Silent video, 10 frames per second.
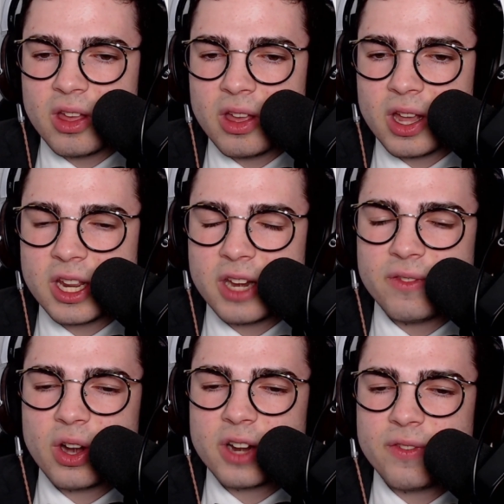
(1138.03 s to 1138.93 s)
An
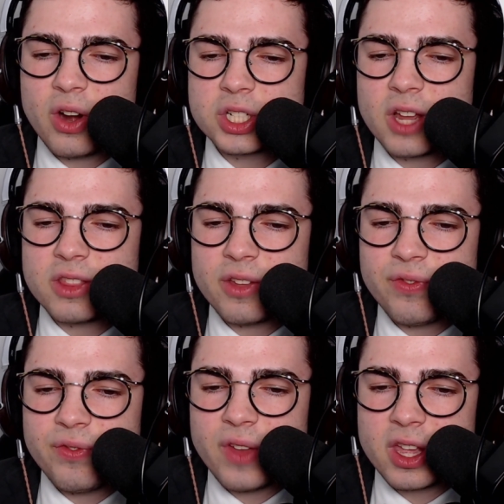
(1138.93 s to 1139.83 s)
inverted version of the
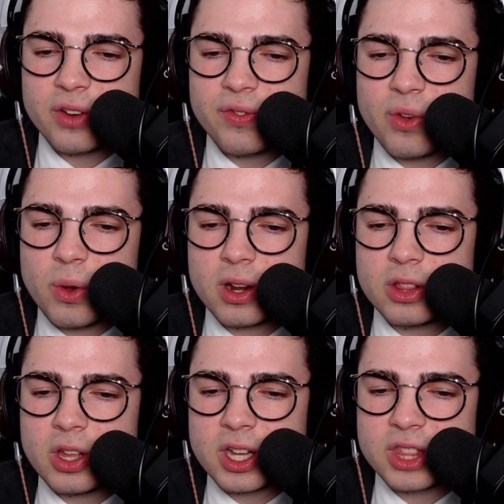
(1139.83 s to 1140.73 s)
figure four.
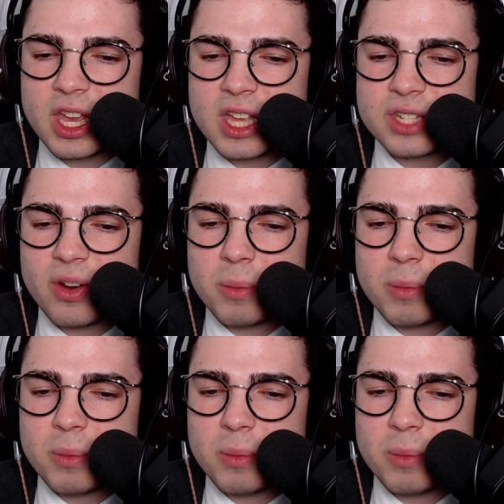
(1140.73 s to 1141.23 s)
Look at this from